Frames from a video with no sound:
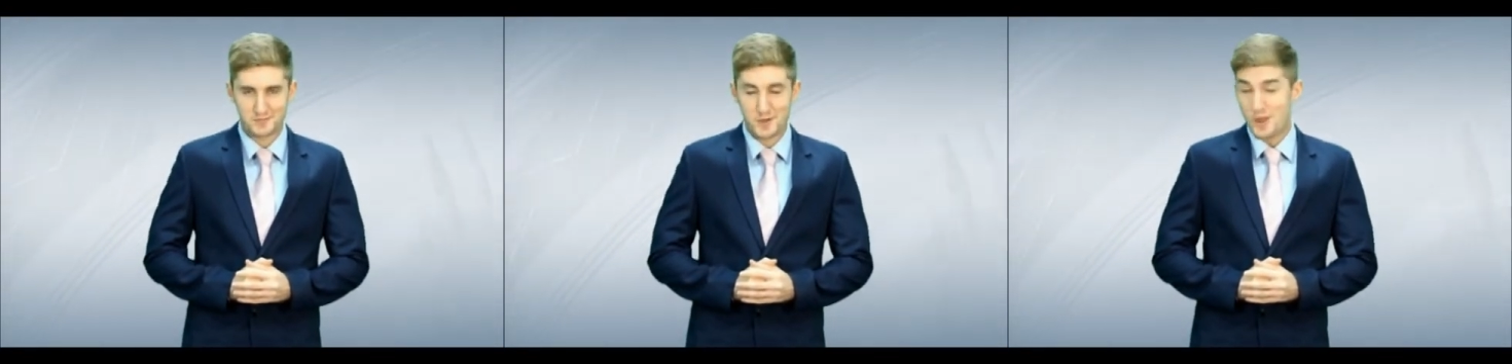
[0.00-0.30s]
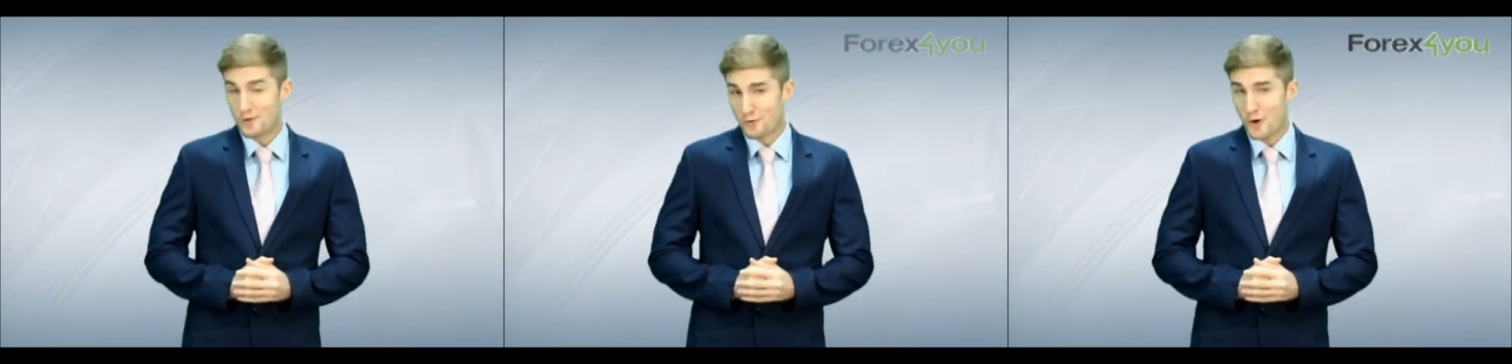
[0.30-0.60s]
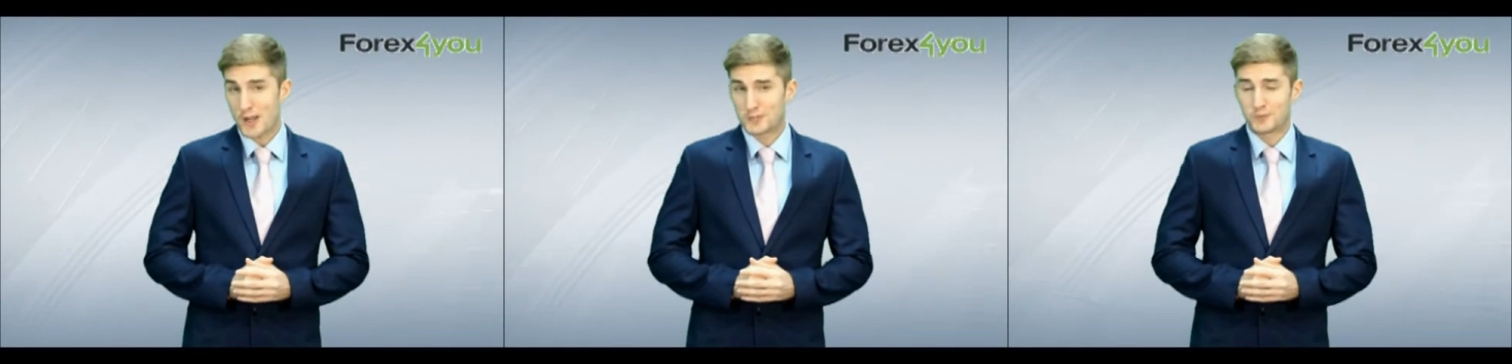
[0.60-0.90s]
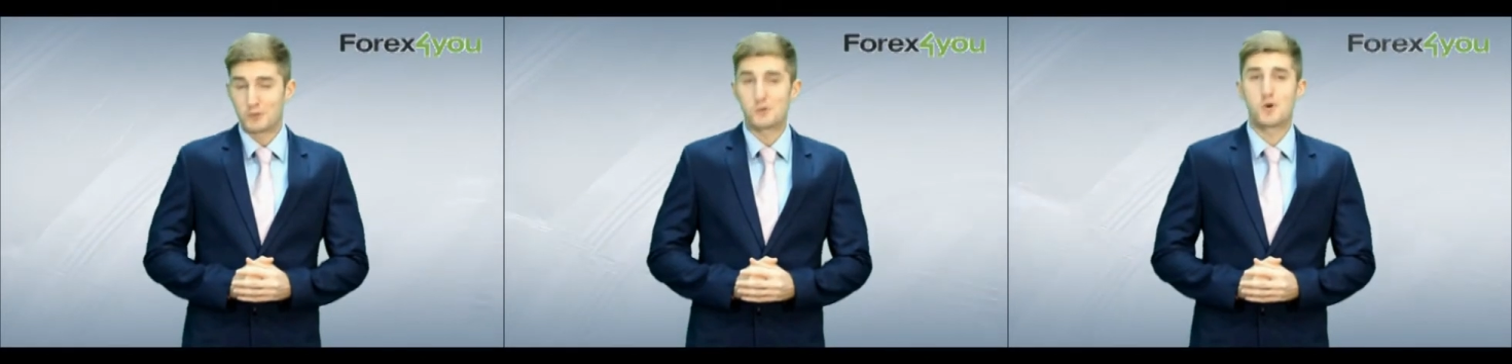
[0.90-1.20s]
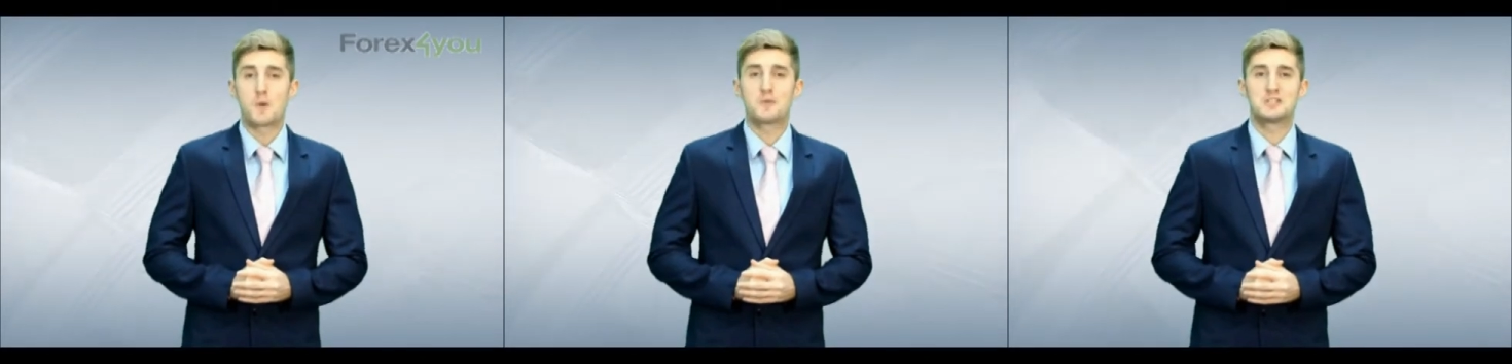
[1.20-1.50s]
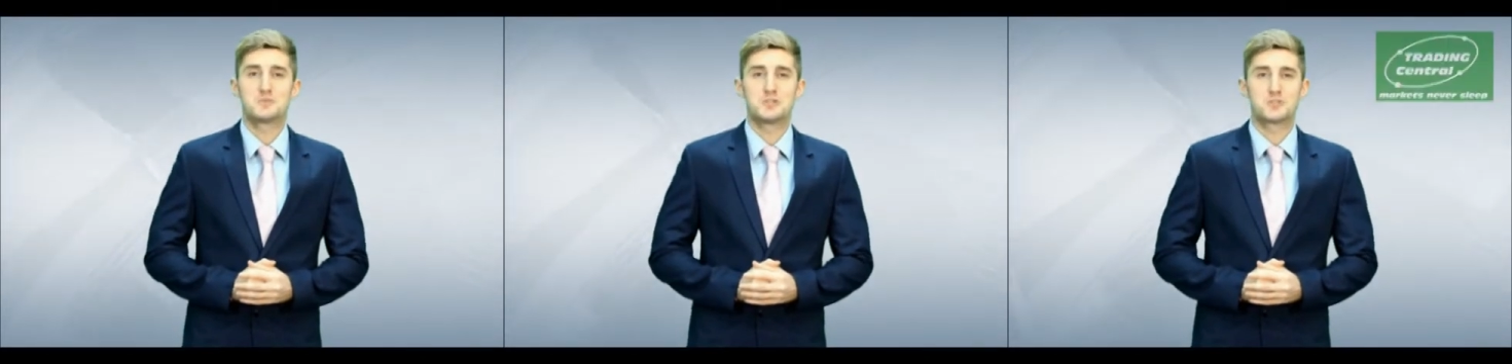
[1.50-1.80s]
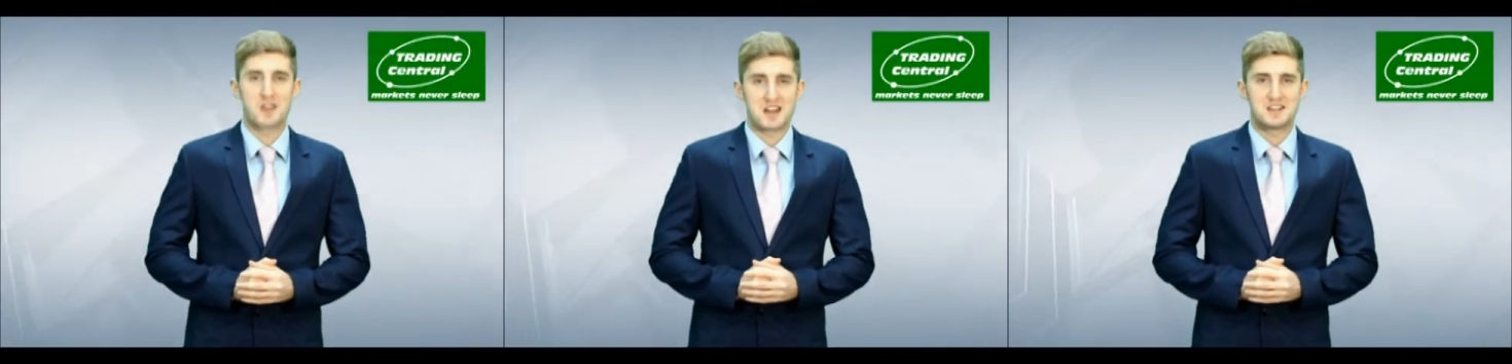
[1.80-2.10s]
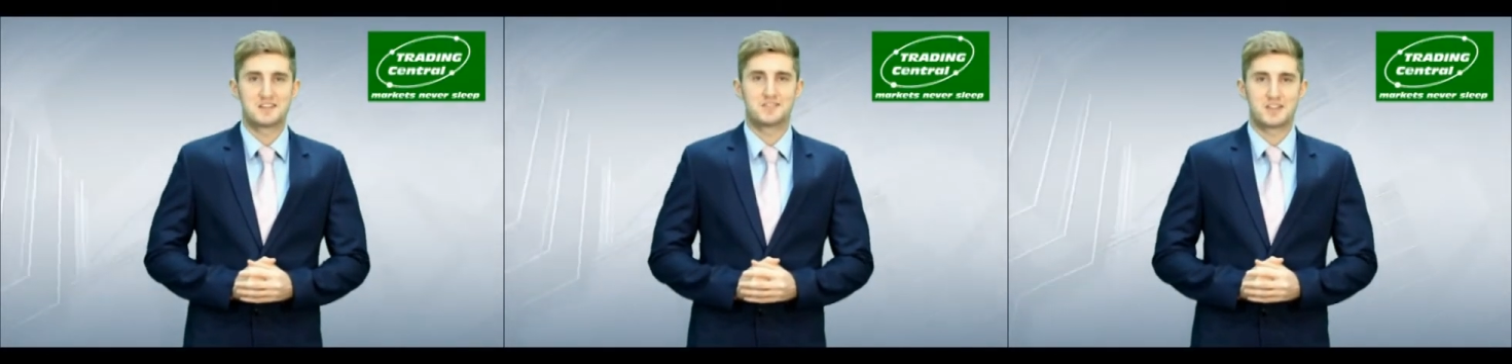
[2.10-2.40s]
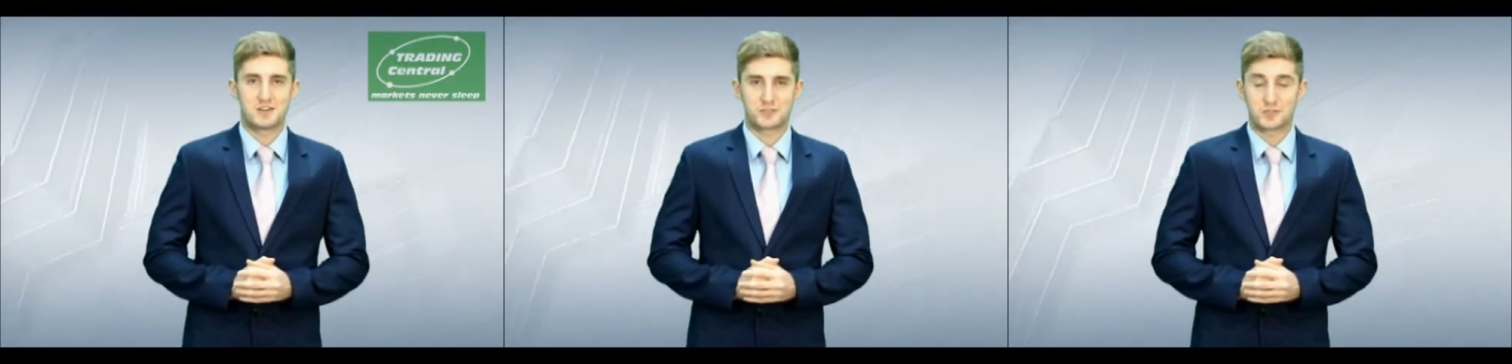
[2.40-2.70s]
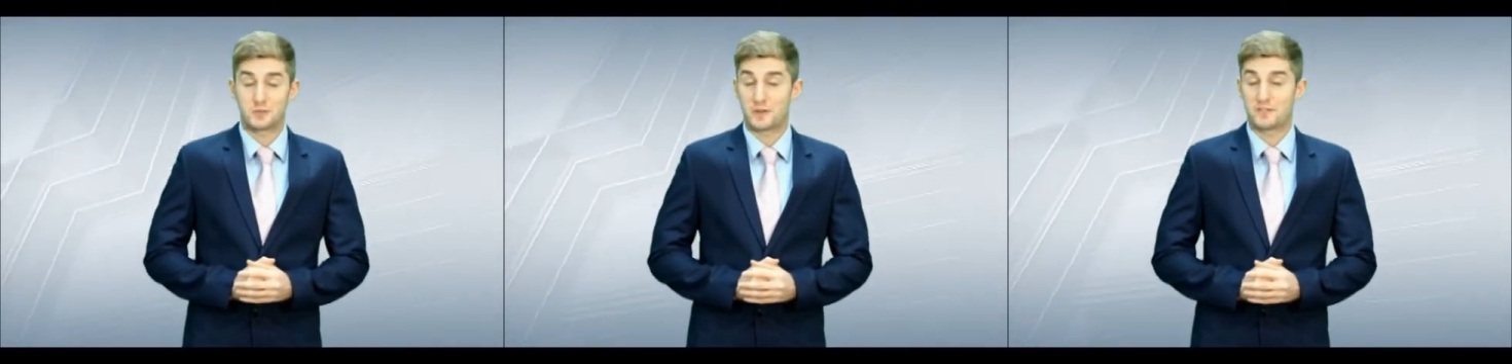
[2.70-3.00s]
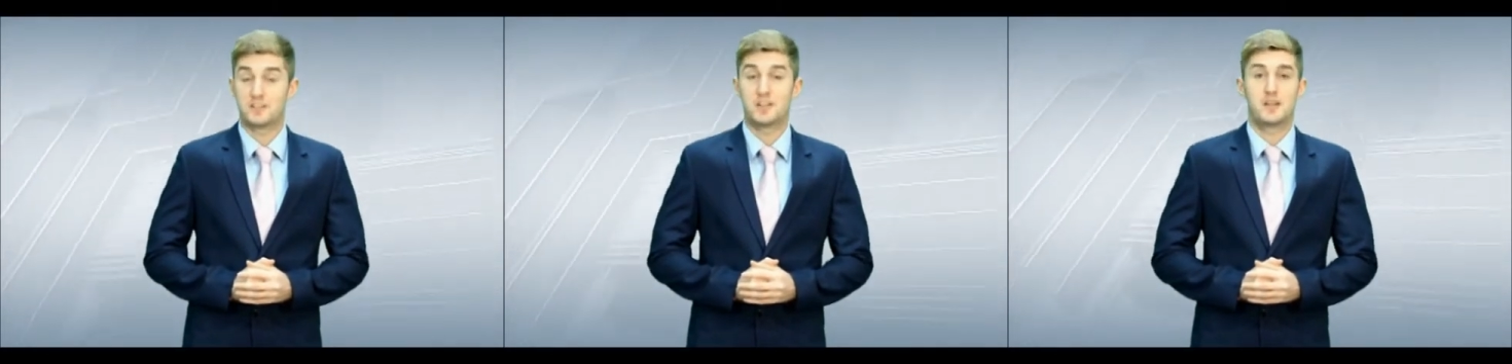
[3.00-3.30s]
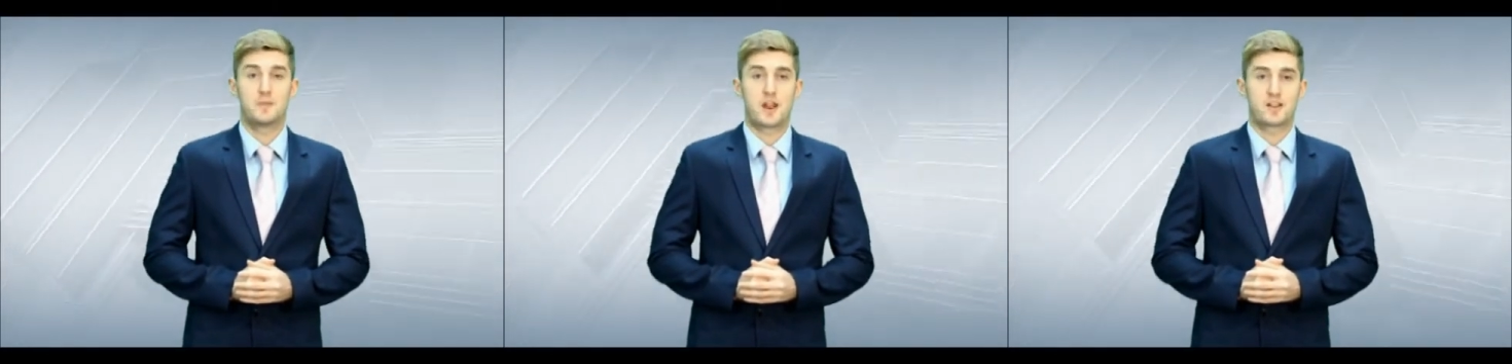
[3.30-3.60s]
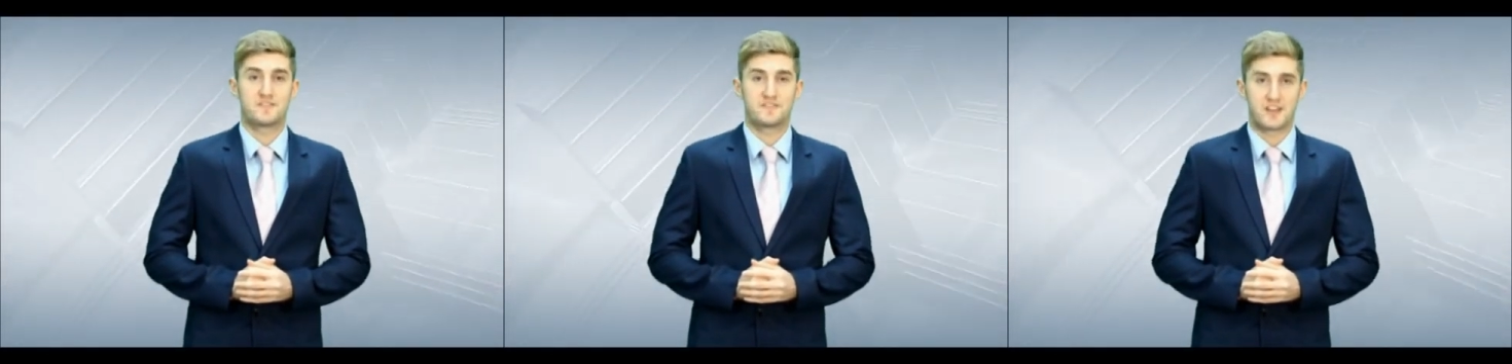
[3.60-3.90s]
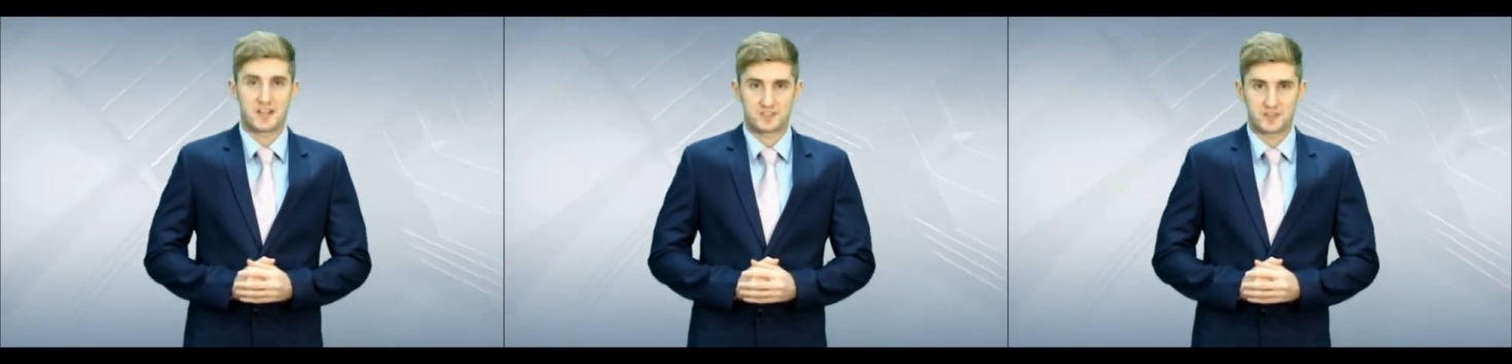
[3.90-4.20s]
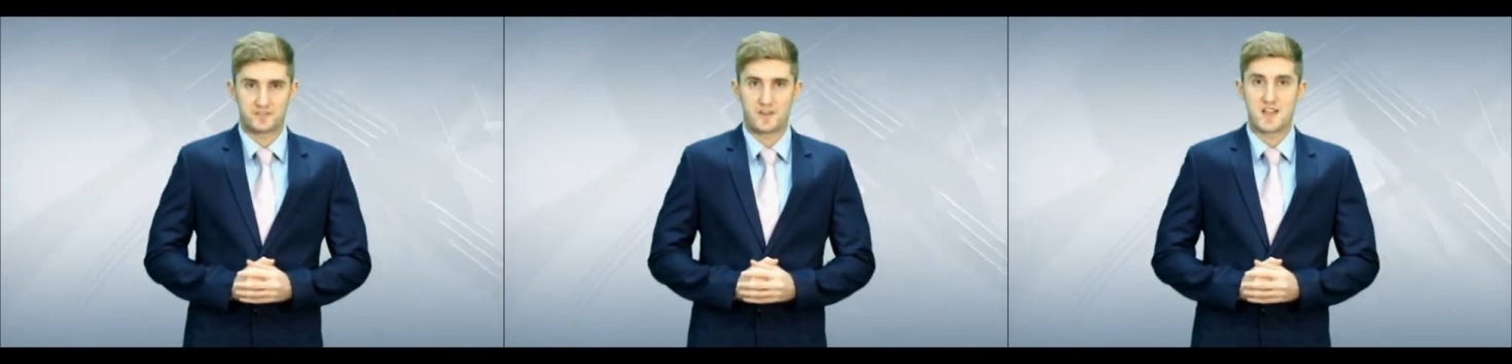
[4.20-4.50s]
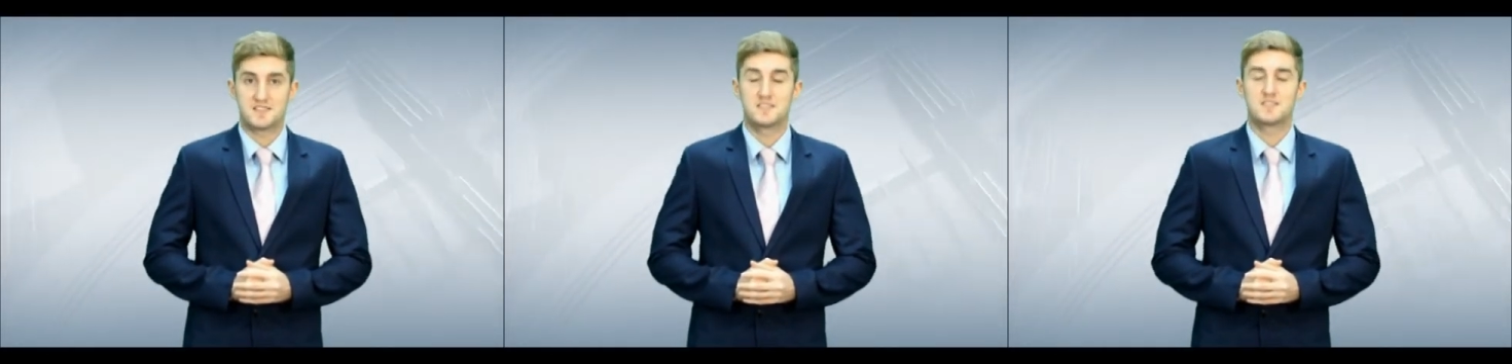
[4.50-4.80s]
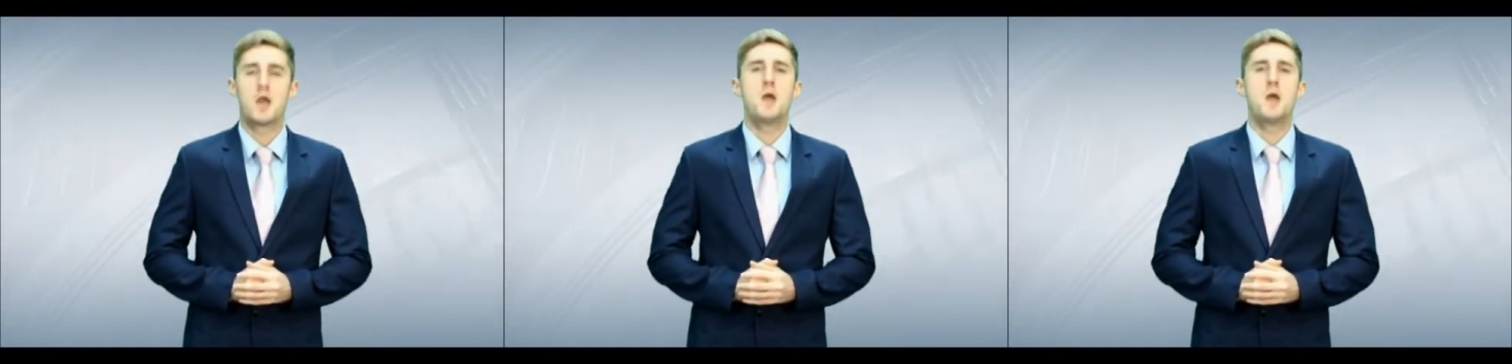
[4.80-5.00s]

Forex4you, in cooperation with Trading Central, one of the leading American financial advisors,